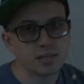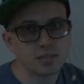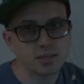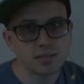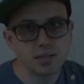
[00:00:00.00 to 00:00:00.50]
to
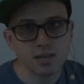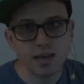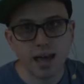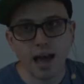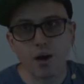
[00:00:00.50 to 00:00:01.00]
seek
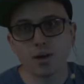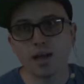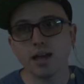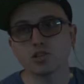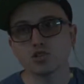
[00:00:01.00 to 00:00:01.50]
out
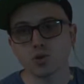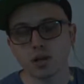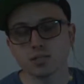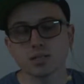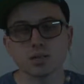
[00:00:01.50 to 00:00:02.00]
and
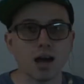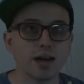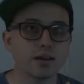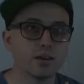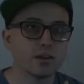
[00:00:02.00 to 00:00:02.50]
trust in God
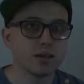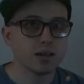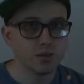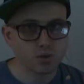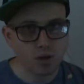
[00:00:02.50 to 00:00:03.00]
in
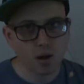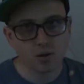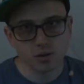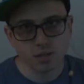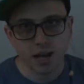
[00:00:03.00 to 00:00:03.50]
those
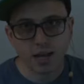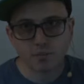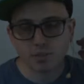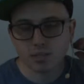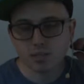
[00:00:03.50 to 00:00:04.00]
harder
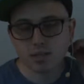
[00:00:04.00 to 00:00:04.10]
times